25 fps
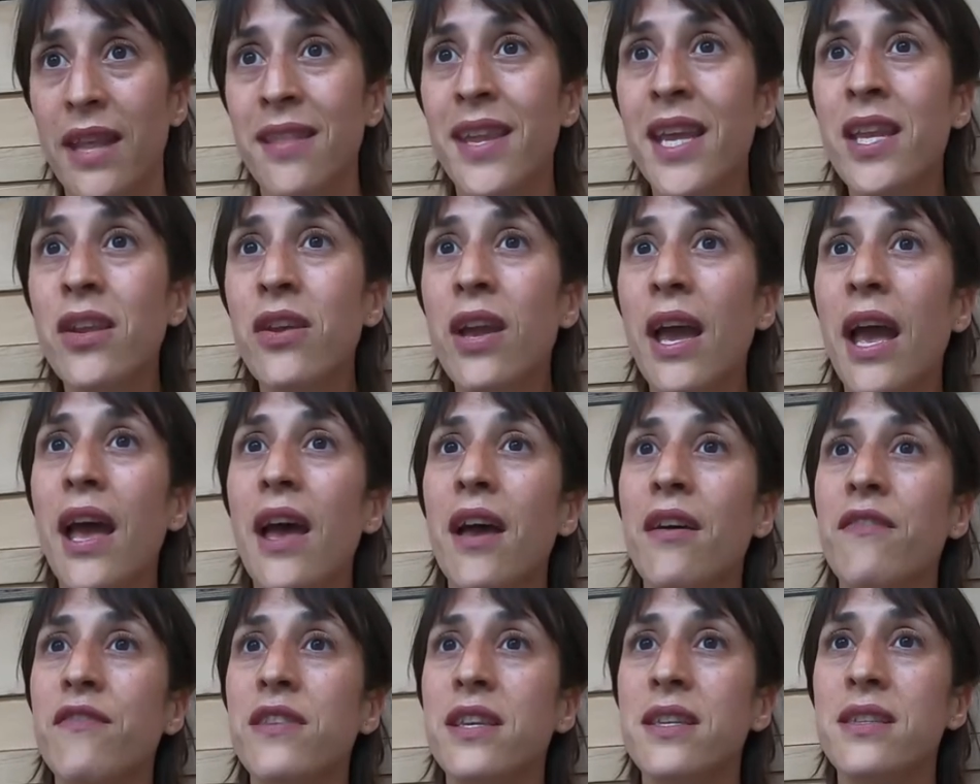And then you
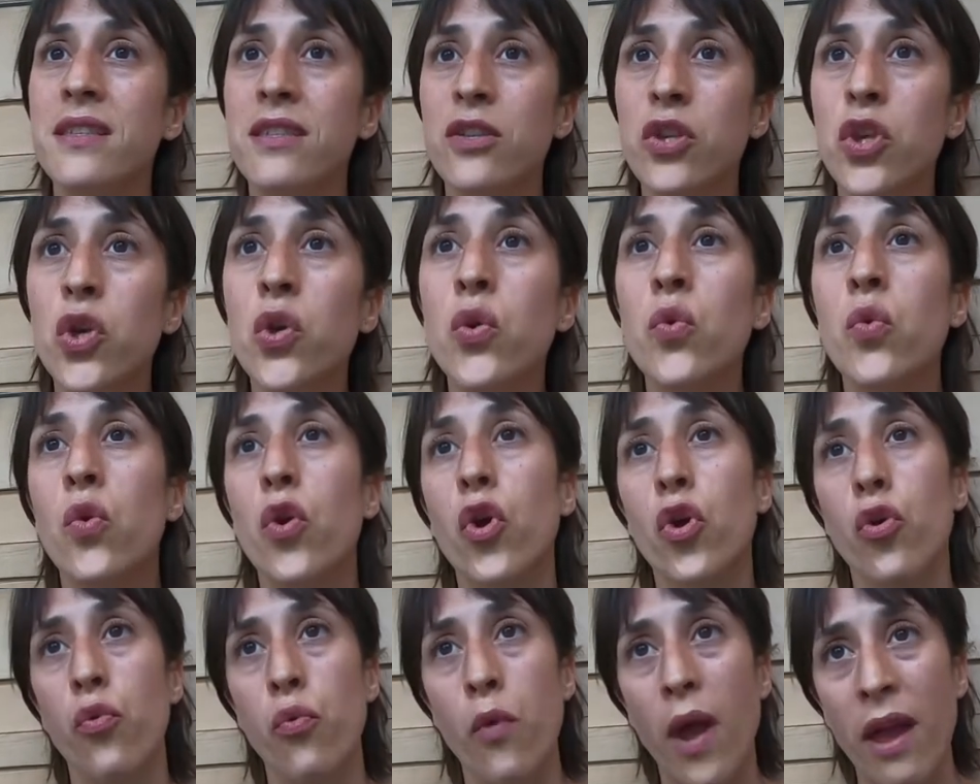have this new
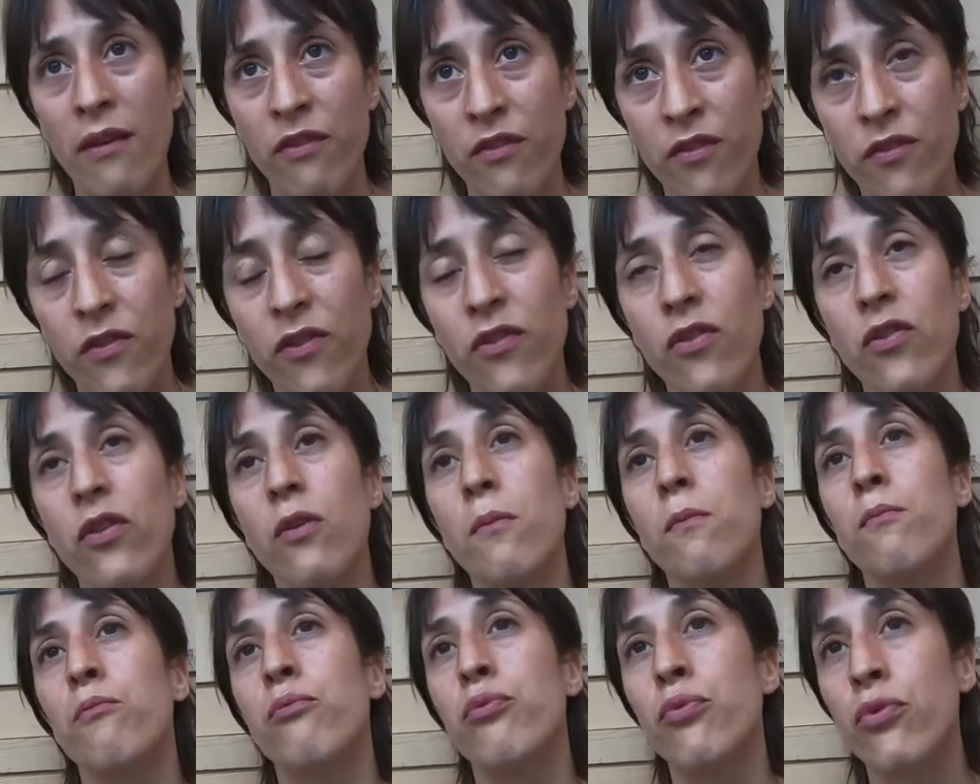craft
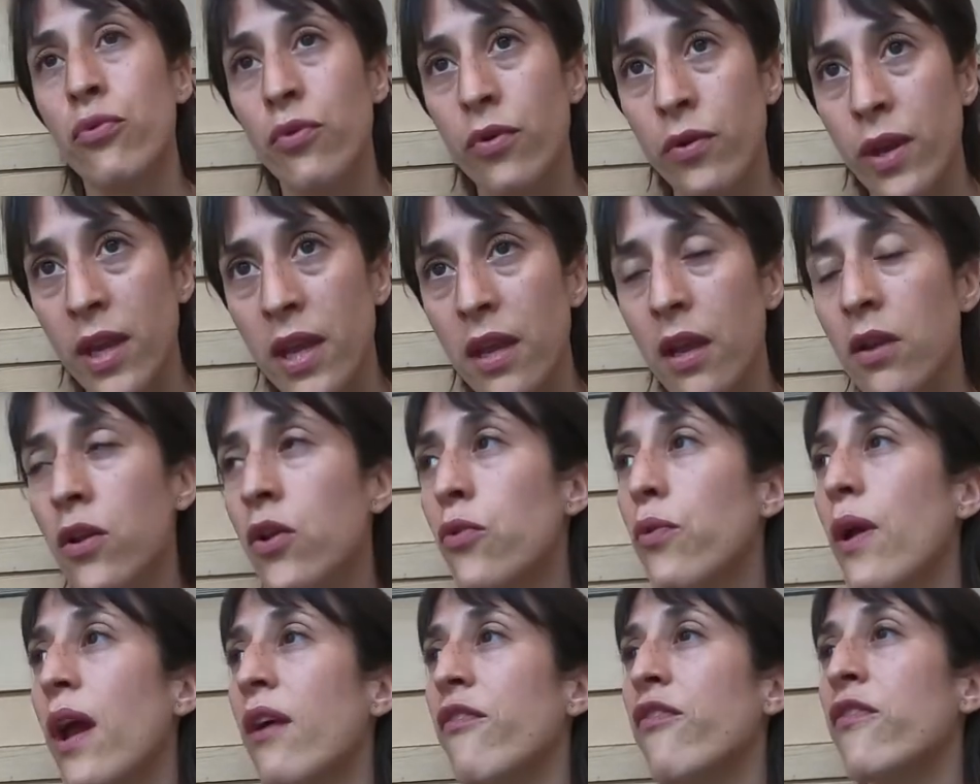brewery, a
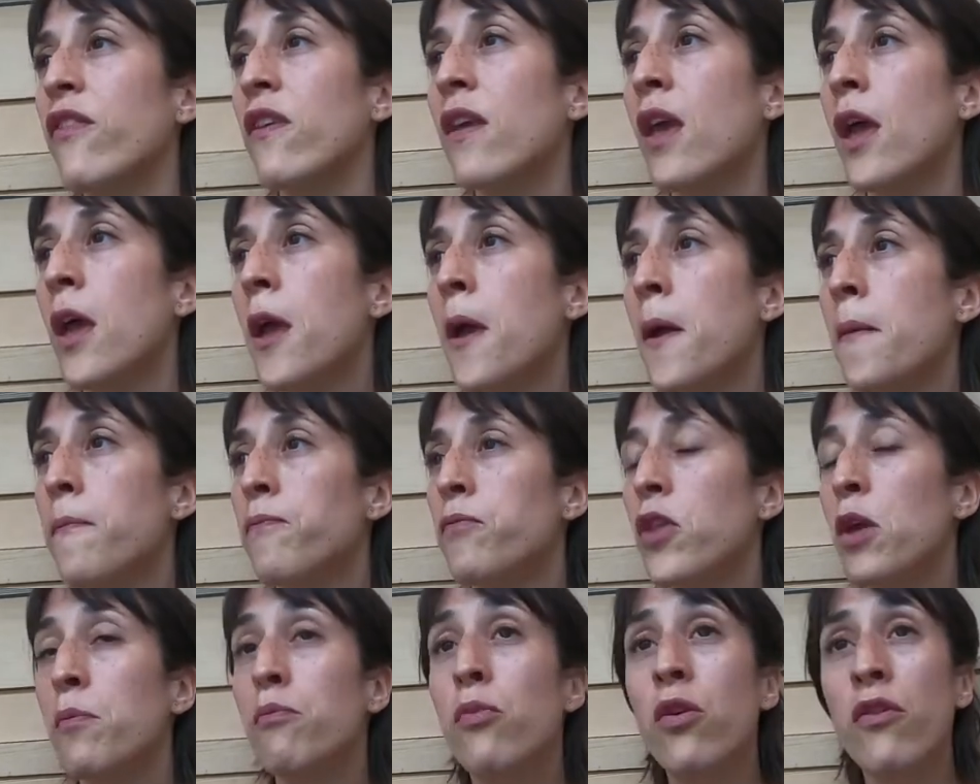craft
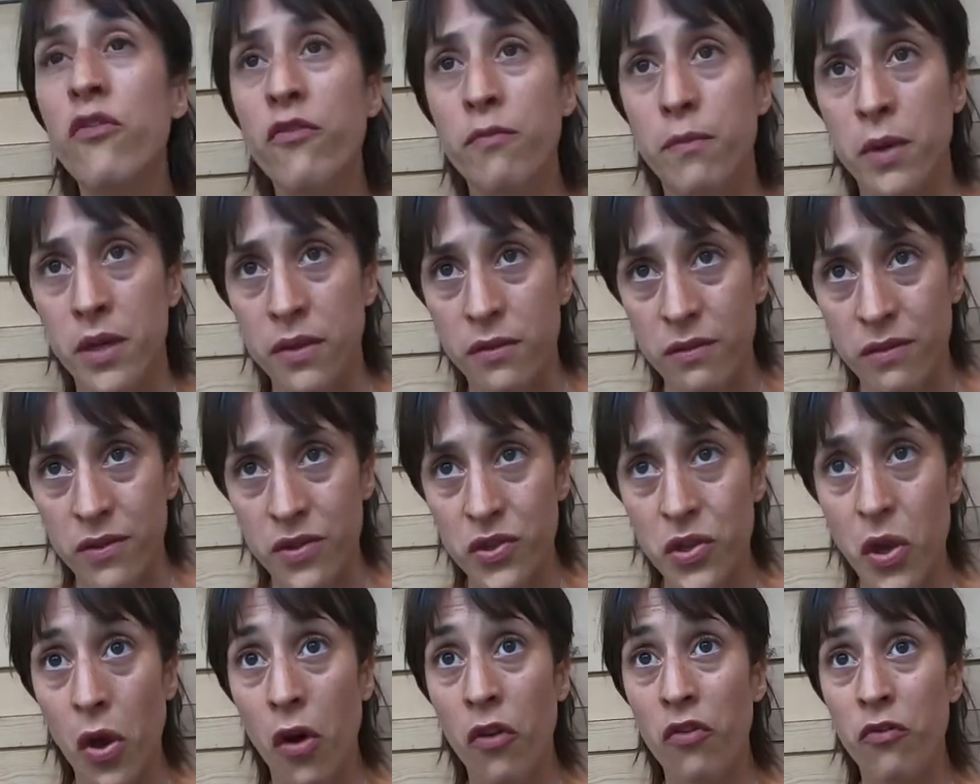
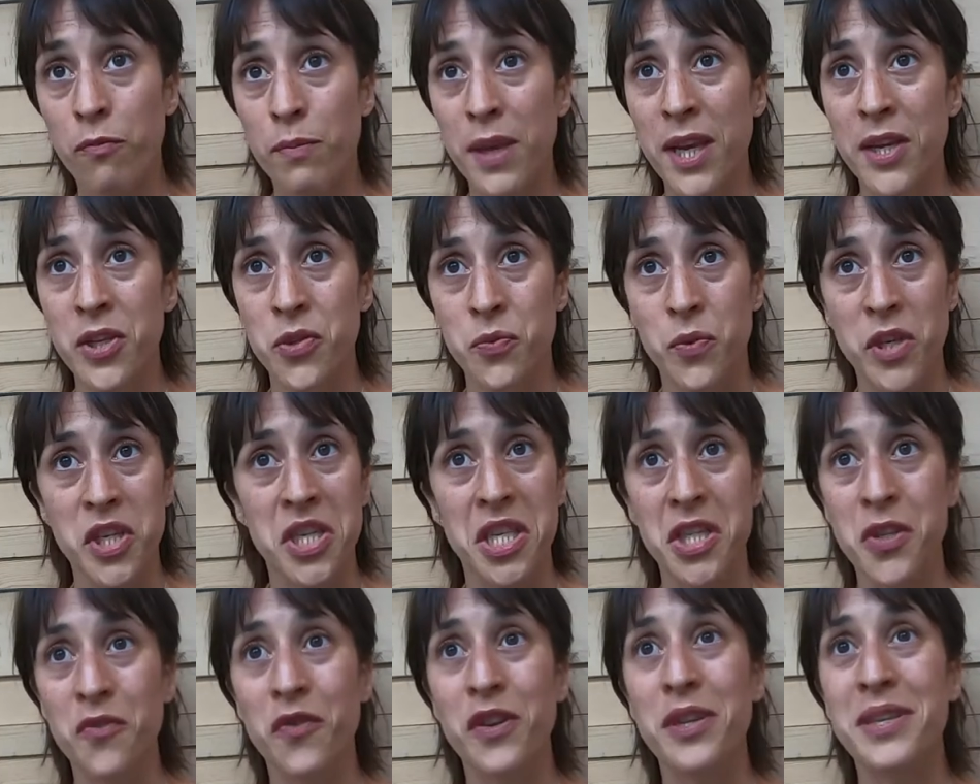movement of beers, which
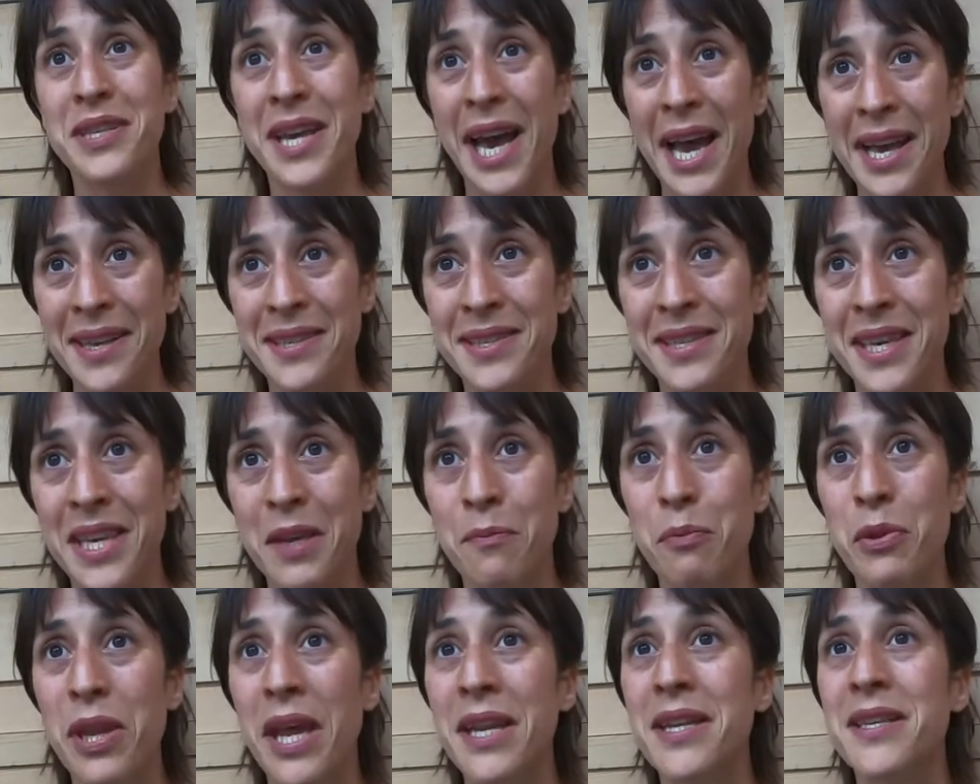is fantastic,
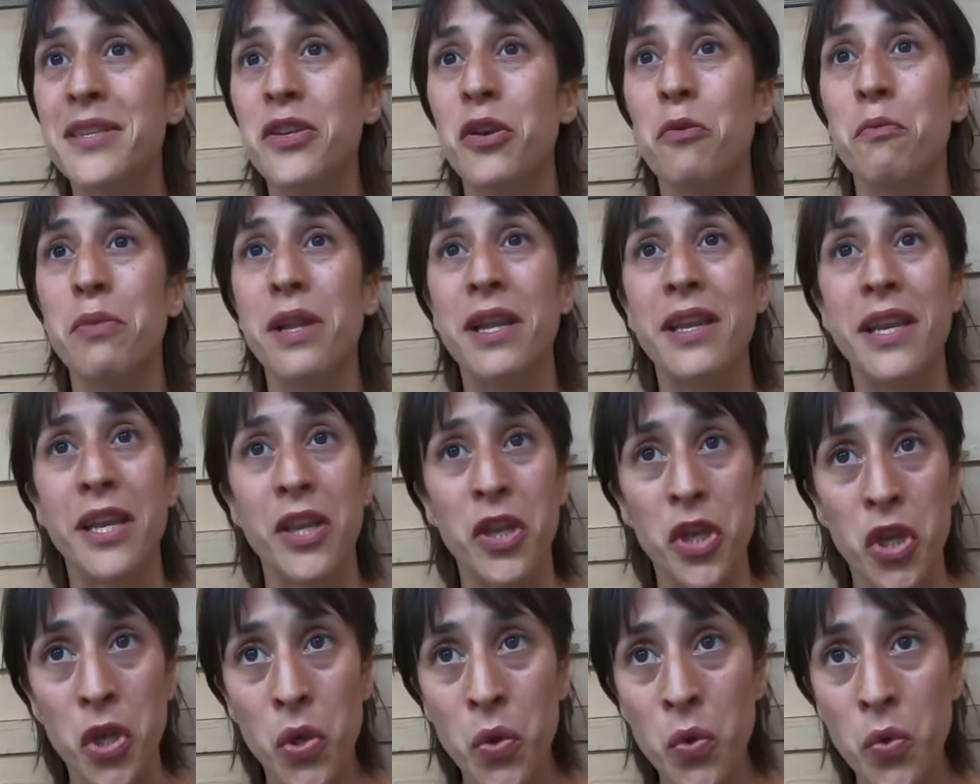but that is completely
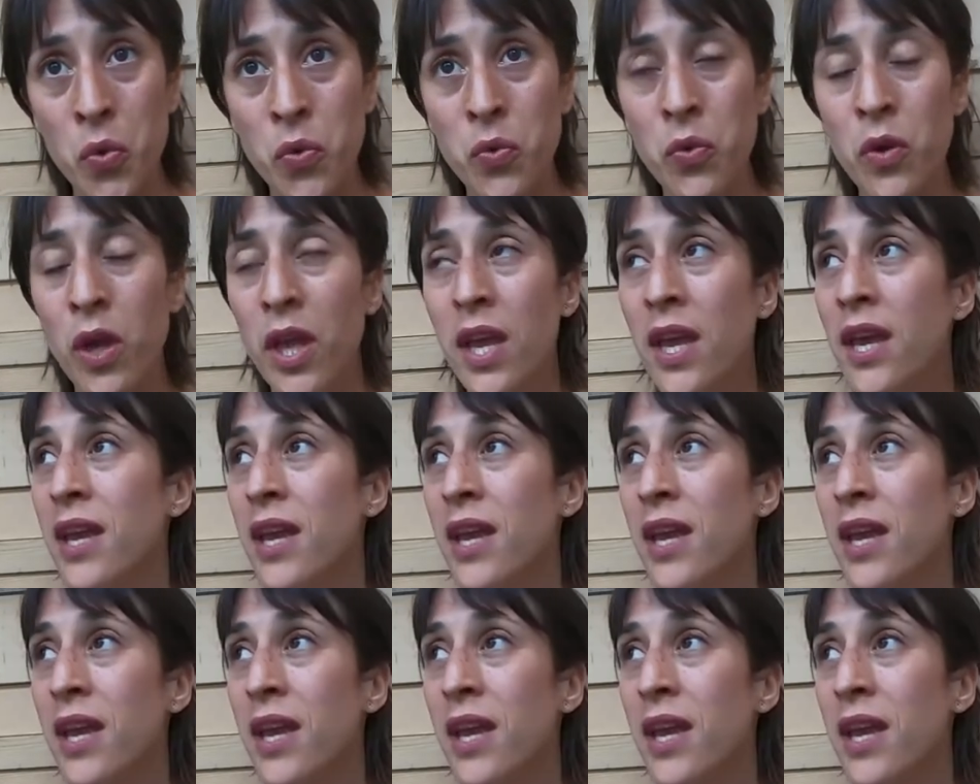new.